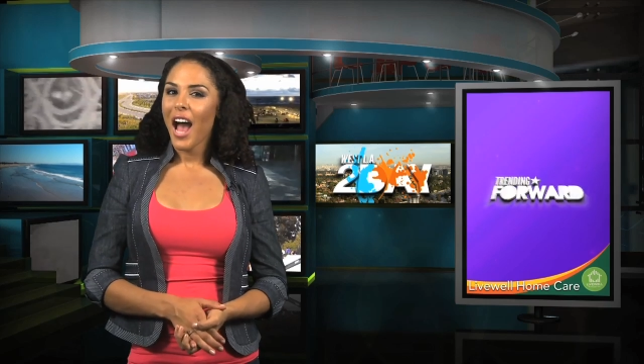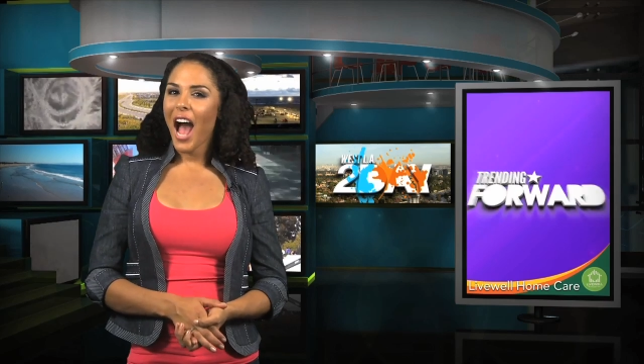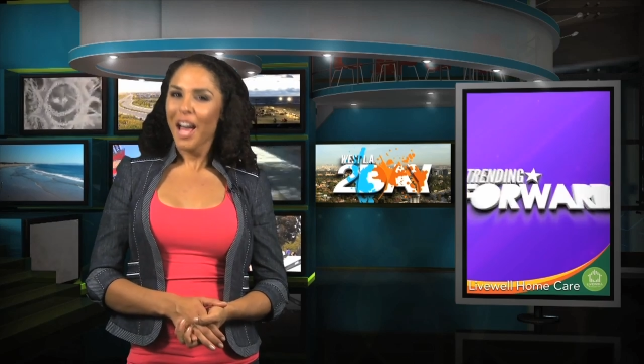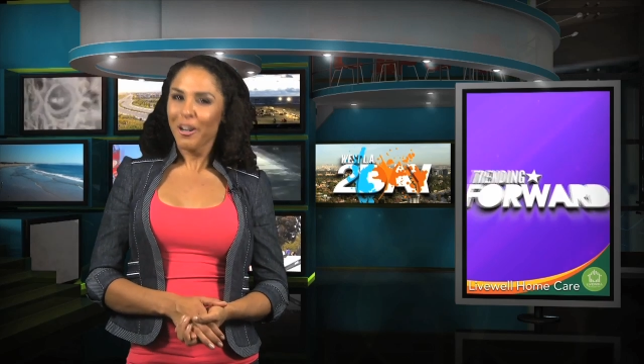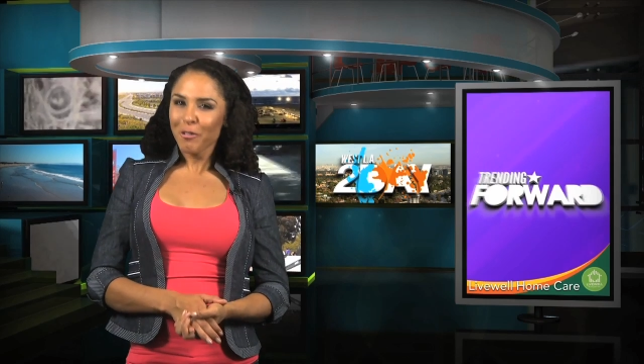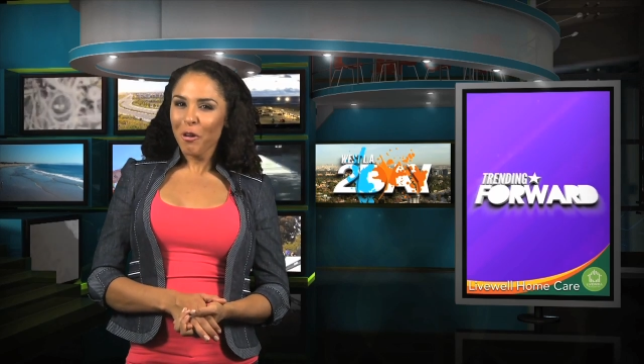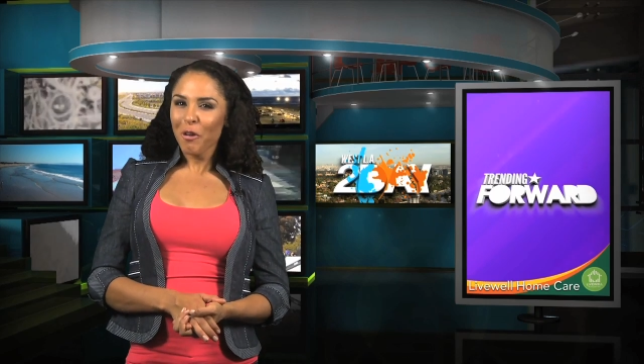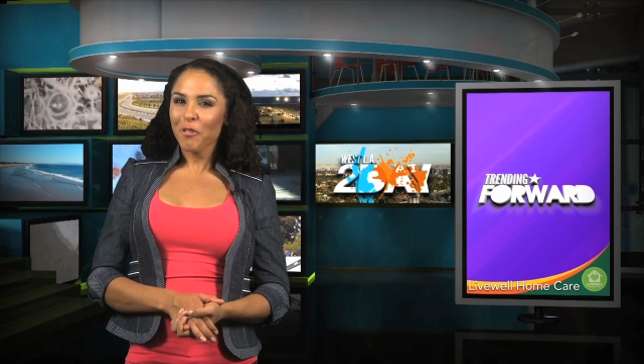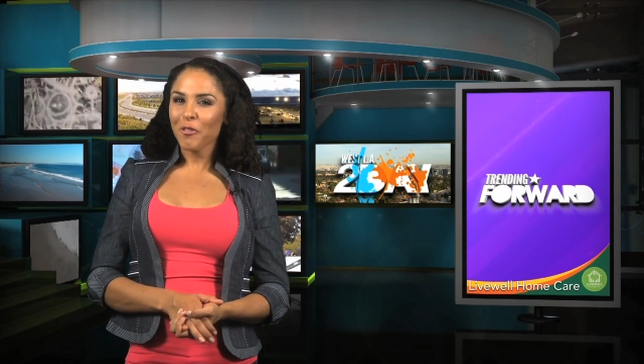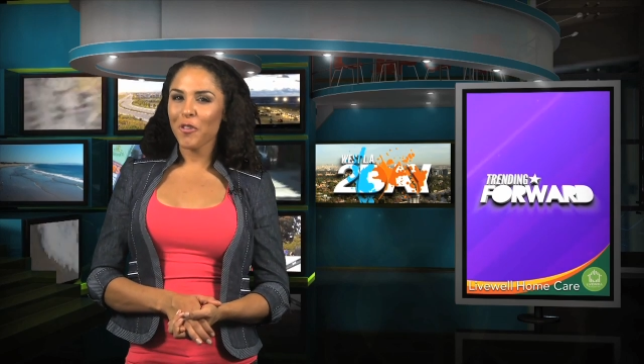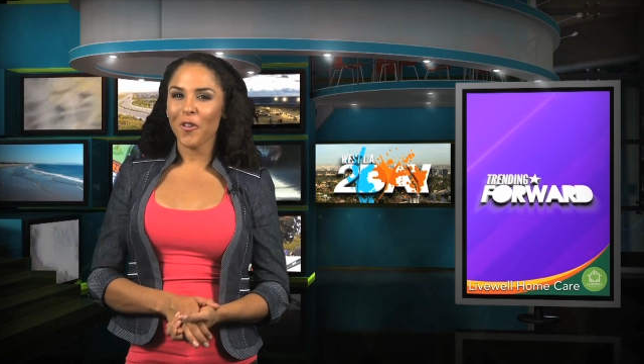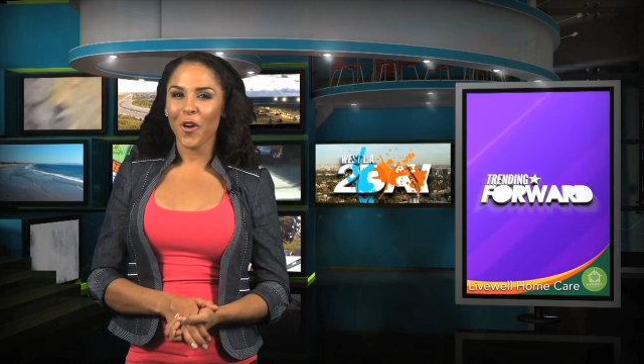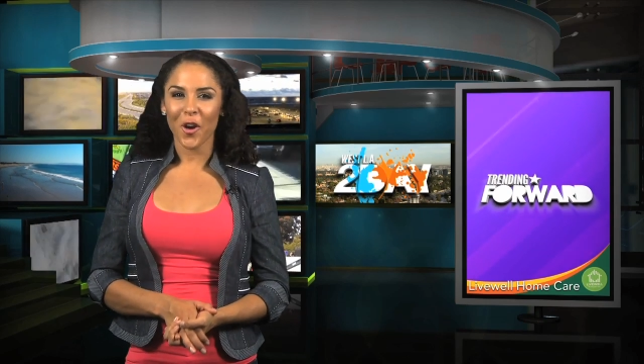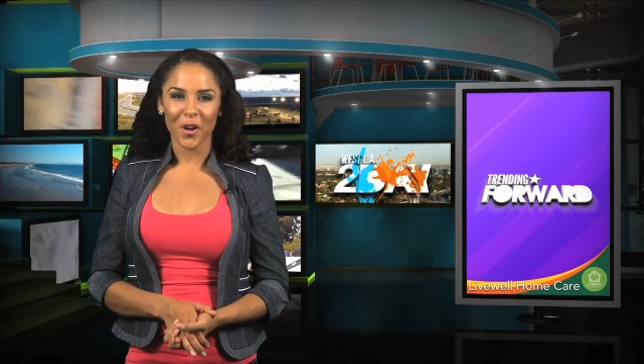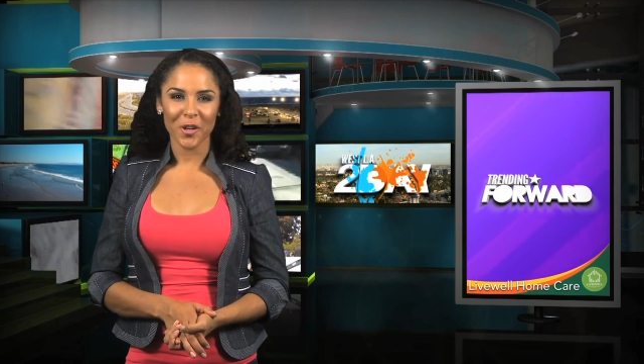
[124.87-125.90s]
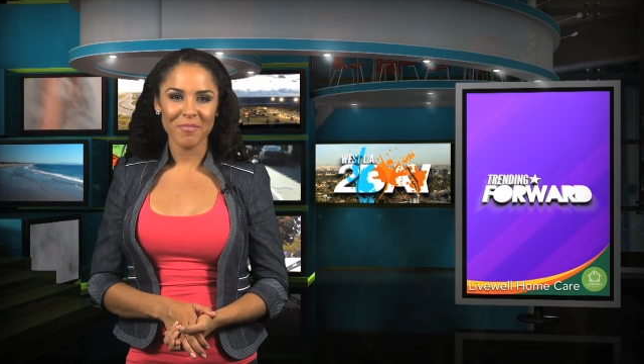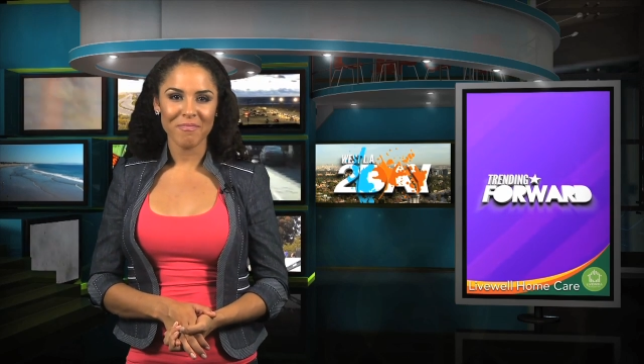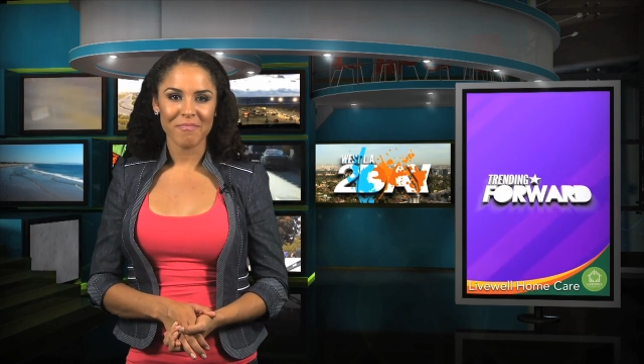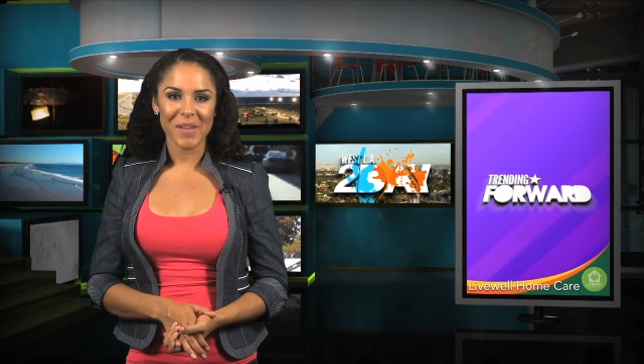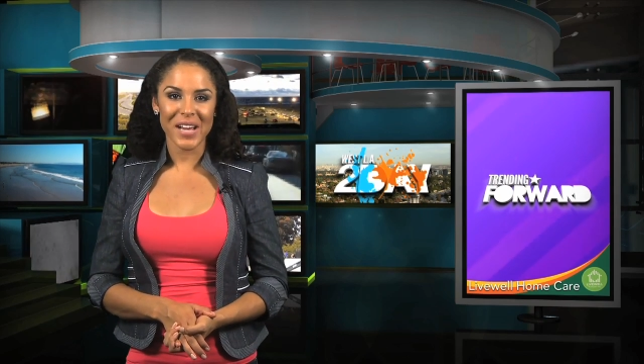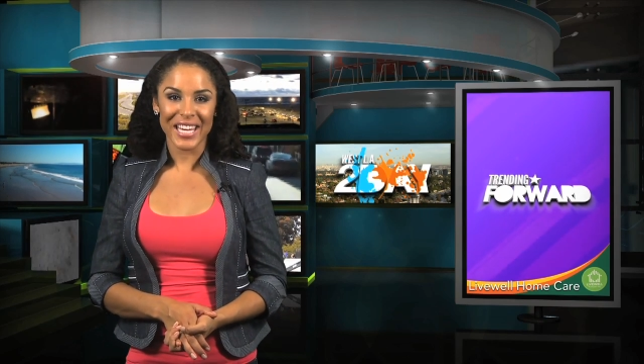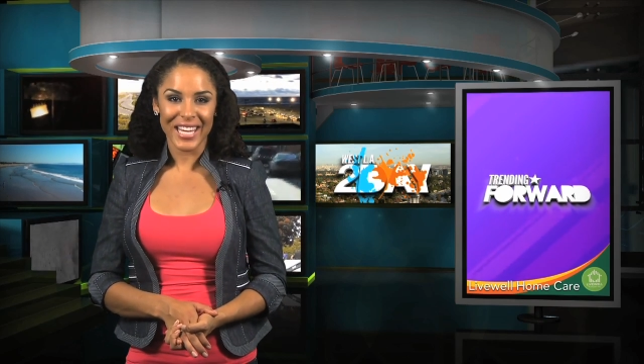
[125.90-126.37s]
I don't know if you've heard,
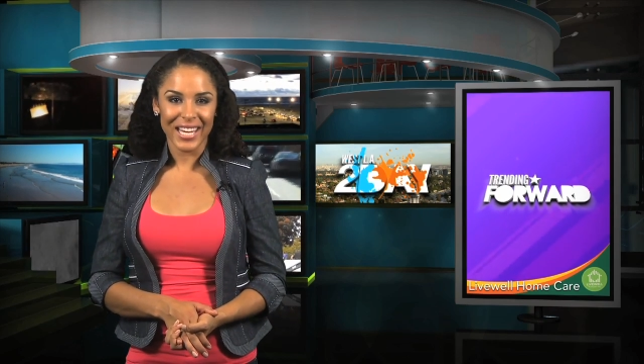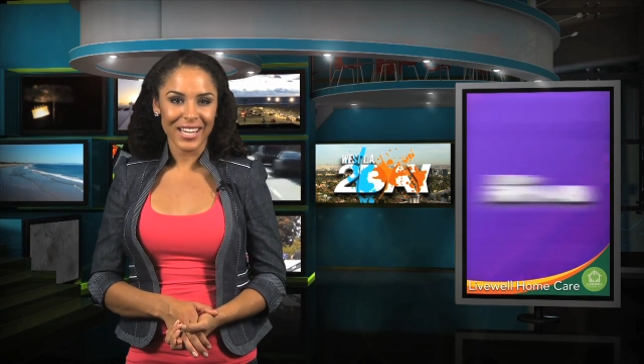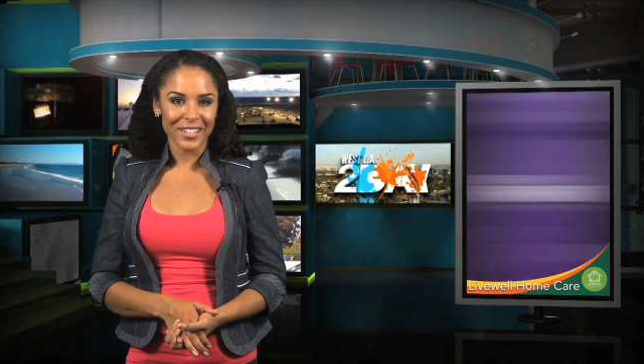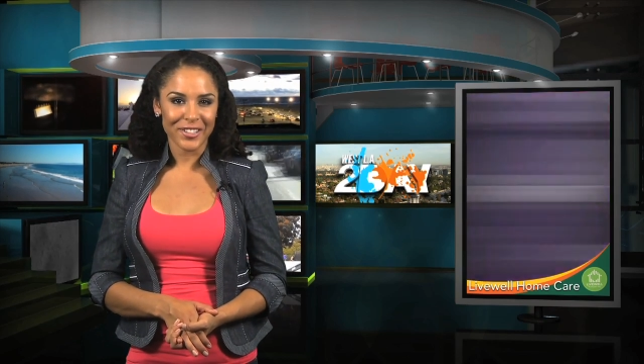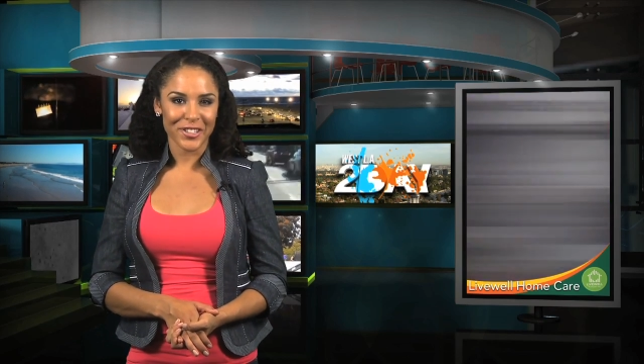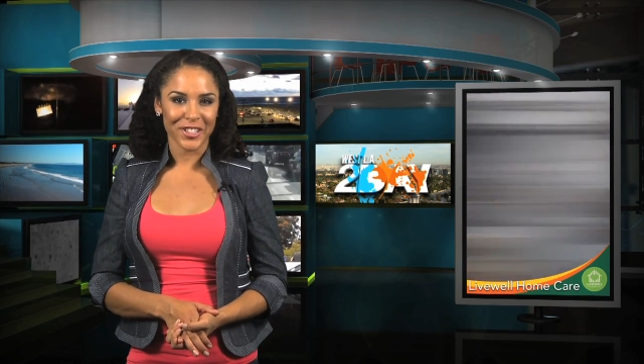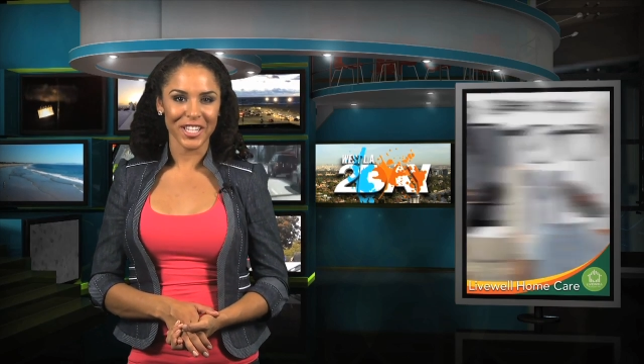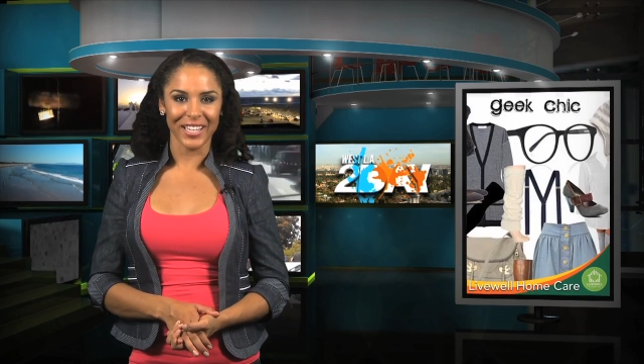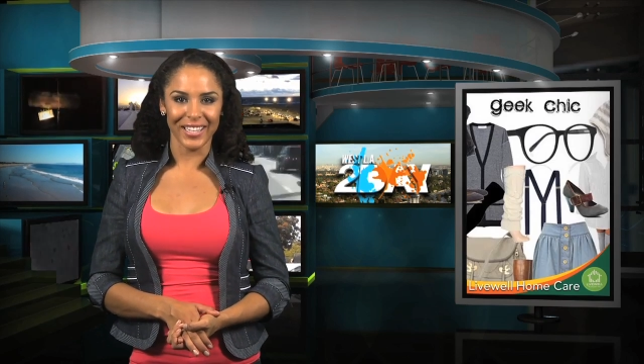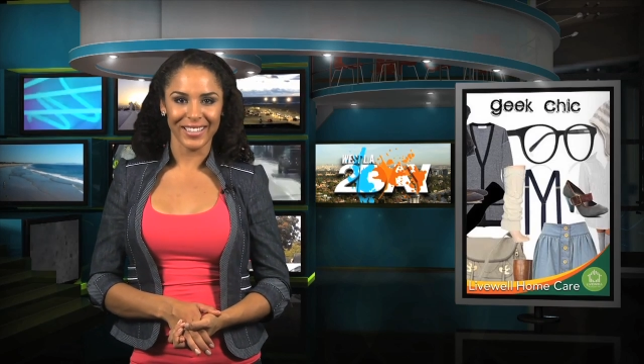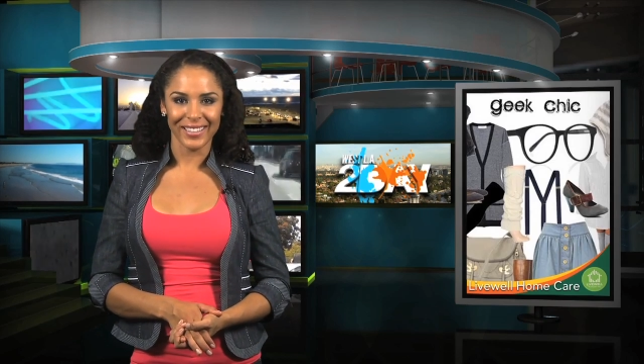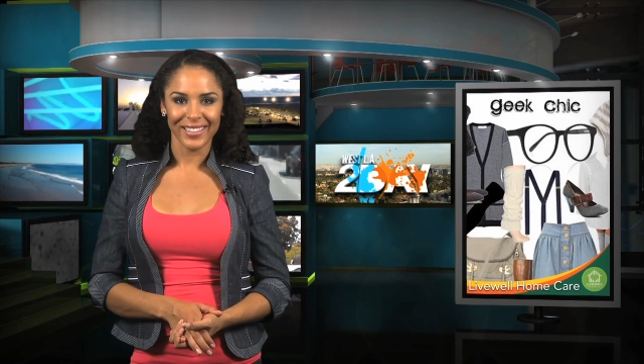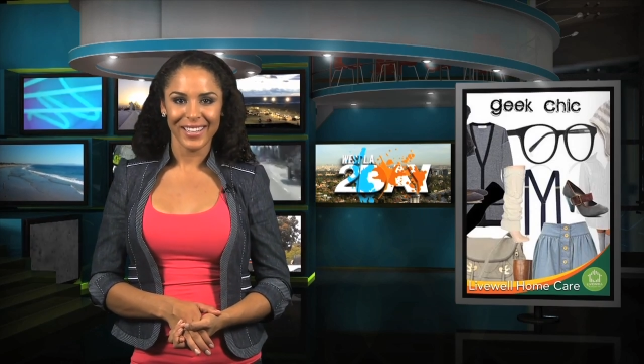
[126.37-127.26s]
but geek is chic.